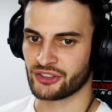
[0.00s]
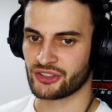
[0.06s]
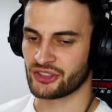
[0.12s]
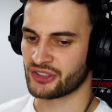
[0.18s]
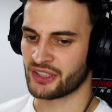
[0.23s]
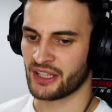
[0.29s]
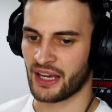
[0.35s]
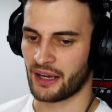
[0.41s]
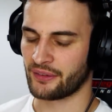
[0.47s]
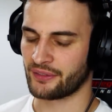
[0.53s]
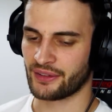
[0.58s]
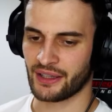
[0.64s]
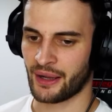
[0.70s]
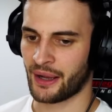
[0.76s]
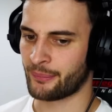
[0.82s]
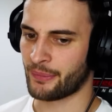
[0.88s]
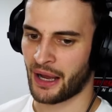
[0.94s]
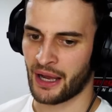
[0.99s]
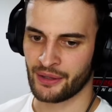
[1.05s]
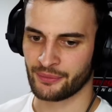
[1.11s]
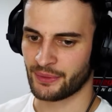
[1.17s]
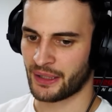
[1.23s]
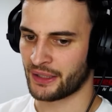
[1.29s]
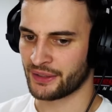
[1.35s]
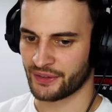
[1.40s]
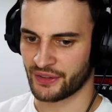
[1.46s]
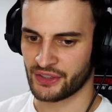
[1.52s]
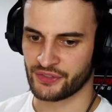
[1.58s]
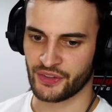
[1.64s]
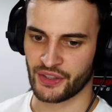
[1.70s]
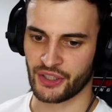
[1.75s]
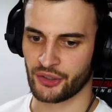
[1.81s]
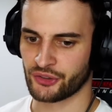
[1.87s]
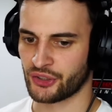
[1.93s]
yeah, I'll link this
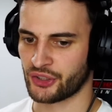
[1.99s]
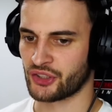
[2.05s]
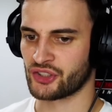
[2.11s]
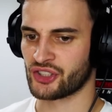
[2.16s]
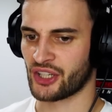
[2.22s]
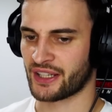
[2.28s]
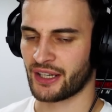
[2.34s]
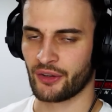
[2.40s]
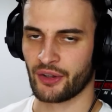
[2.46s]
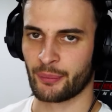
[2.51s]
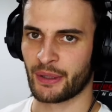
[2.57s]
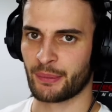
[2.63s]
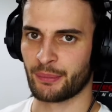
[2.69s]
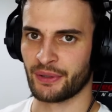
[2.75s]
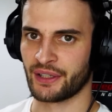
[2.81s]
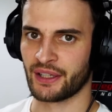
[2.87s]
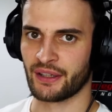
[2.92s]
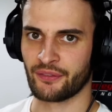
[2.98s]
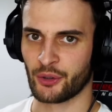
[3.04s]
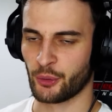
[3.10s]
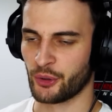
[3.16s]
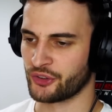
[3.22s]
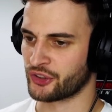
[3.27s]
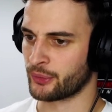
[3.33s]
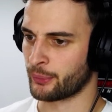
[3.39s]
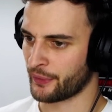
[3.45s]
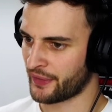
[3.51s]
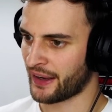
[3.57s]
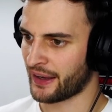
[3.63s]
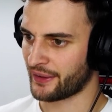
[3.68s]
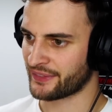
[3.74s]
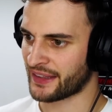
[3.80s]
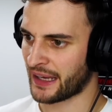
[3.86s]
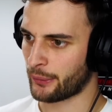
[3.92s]
video so you can check out the people in it if you want to.
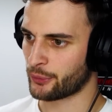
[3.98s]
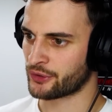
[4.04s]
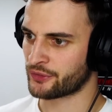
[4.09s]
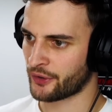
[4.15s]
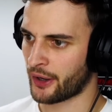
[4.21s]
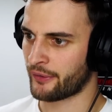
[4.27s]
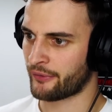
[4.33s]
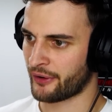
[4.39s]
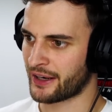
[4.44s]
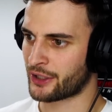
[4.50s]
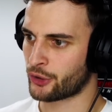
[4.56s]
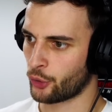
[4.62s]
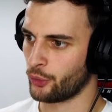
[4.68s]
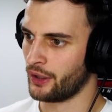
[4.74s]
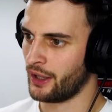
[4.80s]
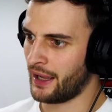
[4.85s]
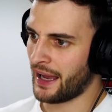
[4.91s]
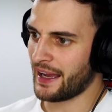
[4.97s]
But that was very, very cool.